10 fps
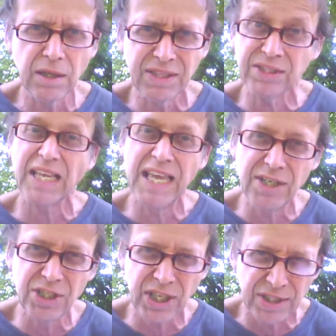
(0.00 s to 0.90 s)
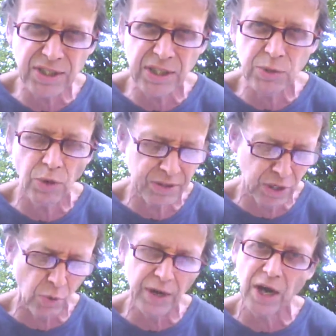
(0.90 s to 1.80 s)
This is injustice, what's
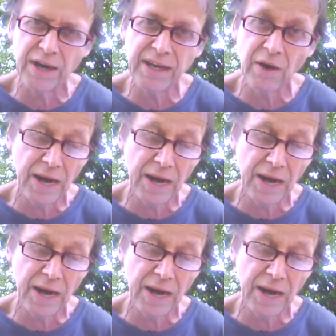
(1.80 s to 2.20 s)
going on here.